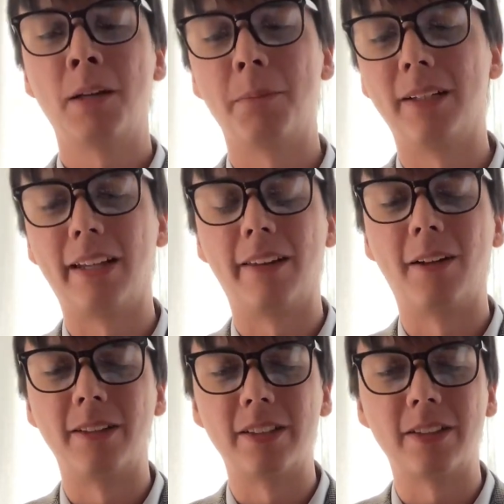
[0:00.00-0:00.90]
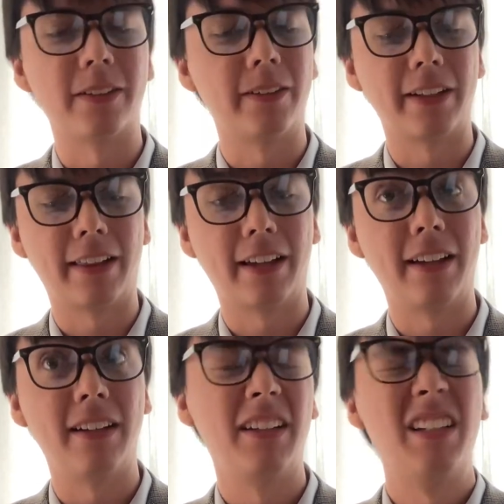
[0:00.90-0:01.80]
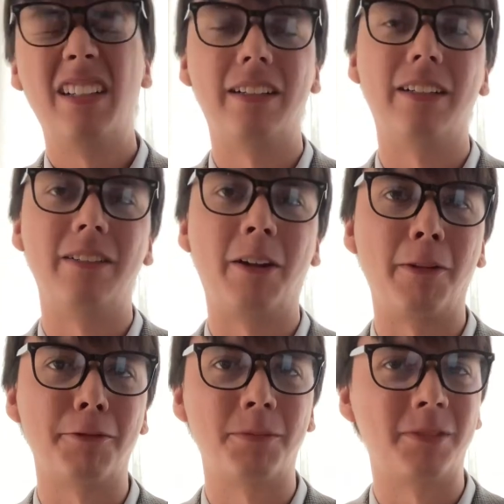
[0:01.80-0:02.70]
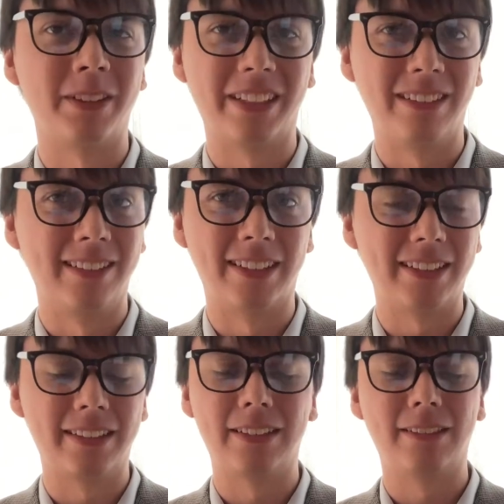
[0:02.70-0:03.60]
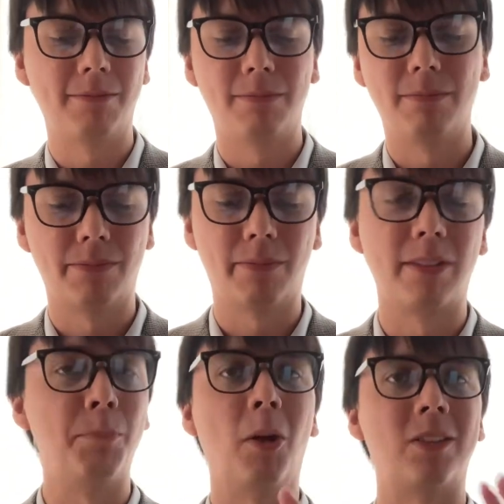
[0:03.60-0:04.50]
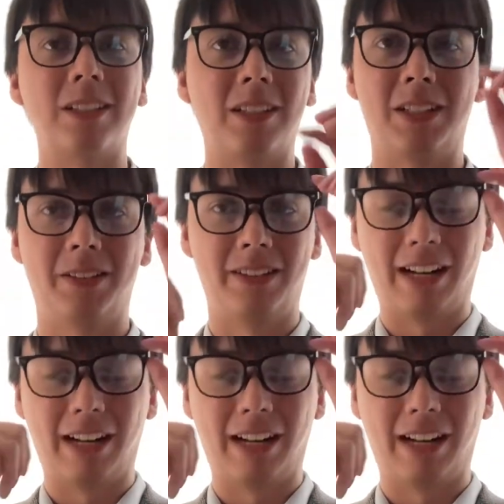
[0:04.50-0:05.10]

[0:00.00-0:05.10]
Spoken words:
But yeah, they all just look like that. None of them really look multicolored.